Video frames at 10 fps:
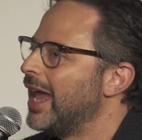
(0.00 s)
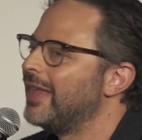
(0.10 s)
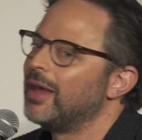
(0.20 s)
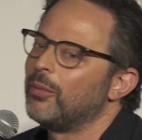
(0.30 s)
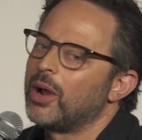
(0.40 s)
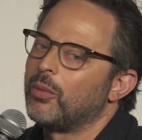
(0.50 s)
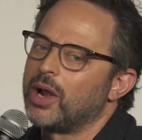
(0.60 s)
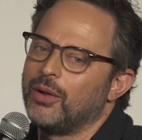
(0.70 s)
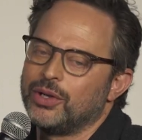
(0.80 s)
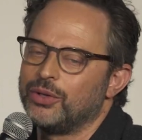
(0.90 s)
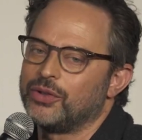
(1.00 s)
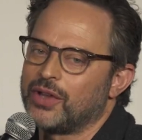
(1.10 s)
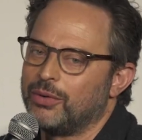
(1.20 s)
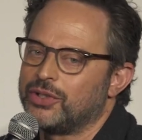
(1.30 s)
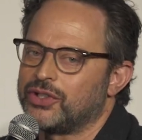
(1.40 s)
And then what I would do is
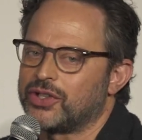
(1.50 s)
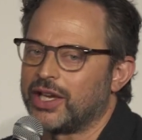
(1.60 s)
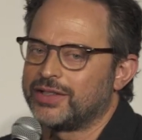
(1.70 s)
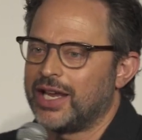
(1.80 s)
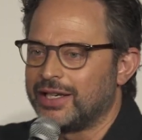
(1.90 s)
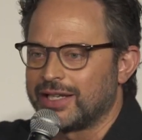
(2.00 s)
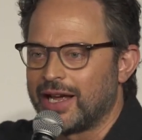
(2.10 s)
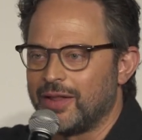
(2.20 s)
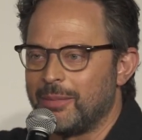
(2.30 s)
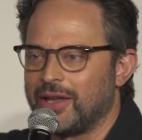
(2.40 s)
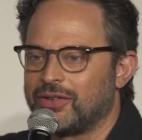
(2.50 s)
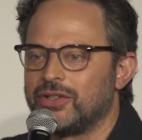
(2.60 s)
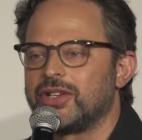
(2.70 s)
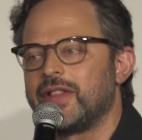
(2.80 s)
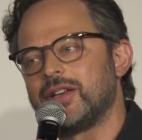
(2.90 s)
I would just like take down the
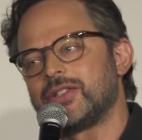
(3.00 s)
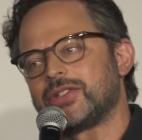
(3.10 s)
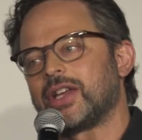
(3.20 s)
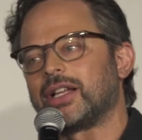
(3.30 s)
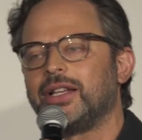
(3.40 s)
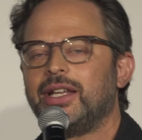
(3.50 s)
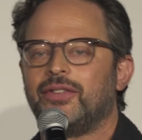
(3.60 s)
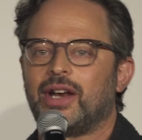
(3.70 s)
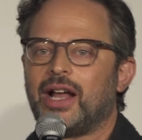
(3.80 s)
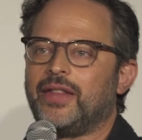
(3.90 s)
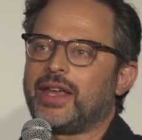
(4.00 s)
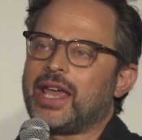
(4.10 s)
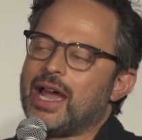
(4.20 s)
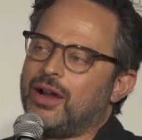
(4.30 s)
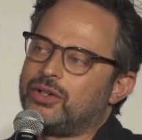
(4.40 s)
message and then just like leave it on the
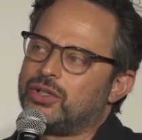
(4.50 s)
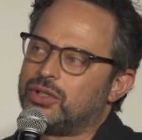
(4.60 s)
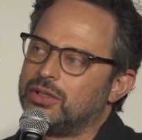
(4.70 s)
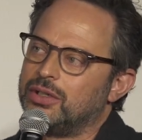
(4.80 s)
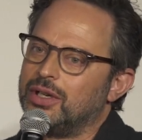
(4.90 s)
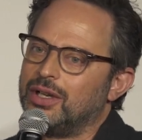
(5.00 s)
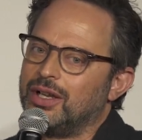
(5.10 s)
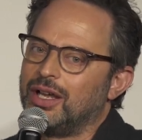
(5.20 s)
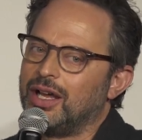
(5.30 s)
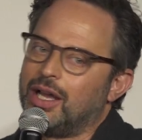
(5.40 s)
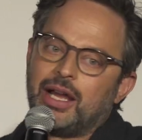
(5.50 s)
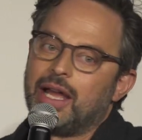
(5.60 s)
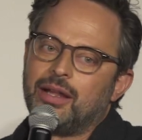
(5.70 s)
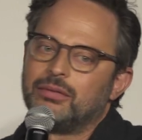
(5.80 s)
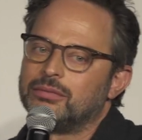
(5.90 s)
couch,
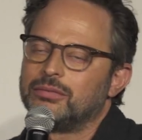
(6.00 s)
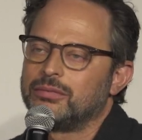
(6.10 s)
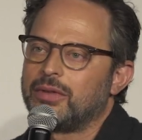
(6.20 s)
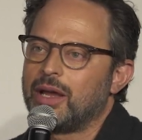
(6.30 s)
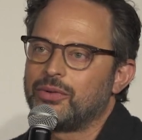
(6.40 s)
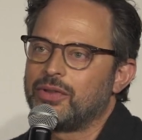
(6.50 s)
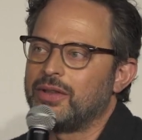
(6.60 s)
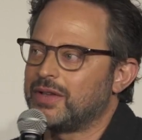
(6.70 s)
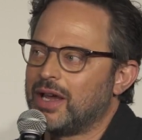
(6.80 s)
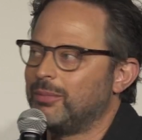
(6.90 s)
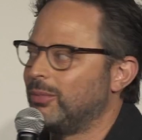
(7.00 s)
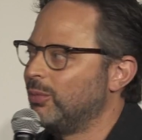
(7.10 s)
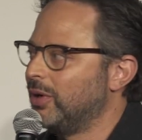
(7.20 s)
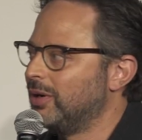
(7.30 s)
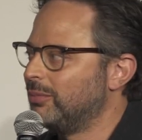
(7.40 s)
and that was in the time
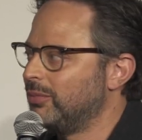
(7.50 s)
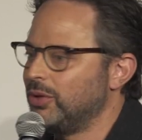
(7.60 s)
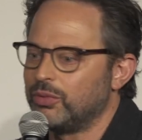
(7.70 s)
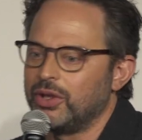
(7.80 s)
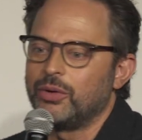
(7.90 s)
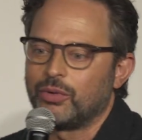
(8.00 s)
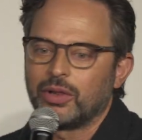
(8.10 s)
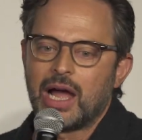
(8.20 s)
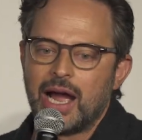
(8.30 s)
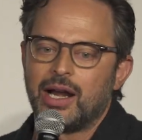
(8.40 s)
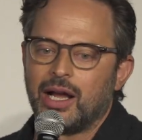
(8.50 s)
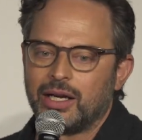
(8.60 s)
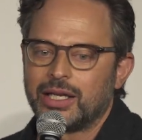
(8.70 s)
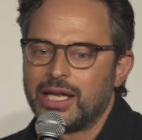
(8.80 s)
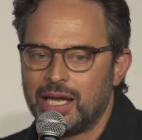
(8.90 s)
when you really relied
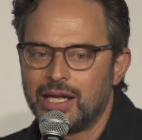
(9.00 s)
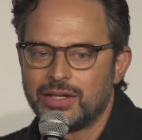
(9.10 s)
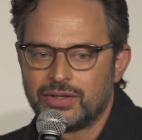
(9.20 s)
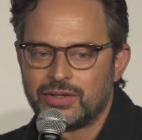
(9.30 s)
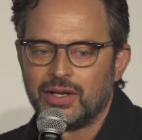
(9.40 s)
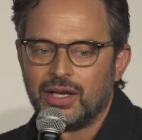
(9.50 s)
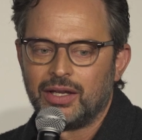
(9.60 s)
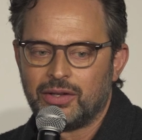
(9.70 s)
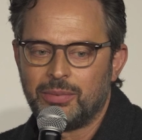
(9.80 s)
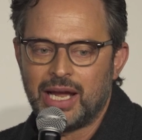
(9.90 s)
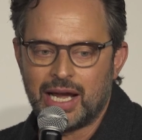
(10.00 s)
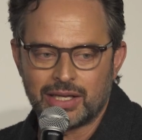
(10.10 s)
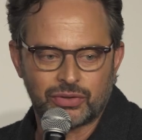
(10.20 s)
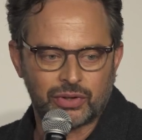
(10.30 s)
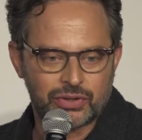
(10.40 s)
on kids to be
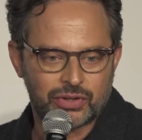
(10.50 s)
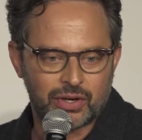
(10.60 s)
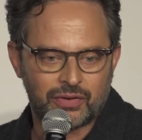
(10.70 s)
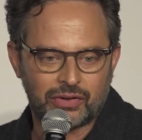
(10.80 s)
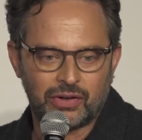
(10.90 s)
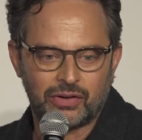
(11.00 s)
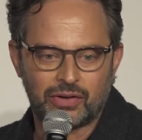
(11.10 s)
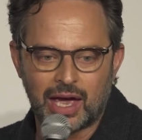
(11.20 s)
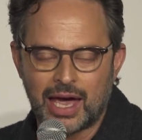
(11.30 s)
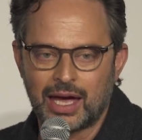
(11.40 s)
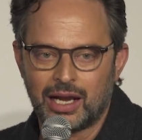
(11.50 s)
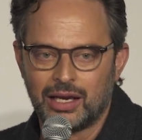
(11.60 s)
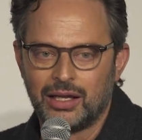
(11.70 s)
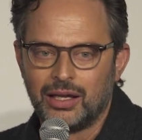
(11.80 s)
answering services at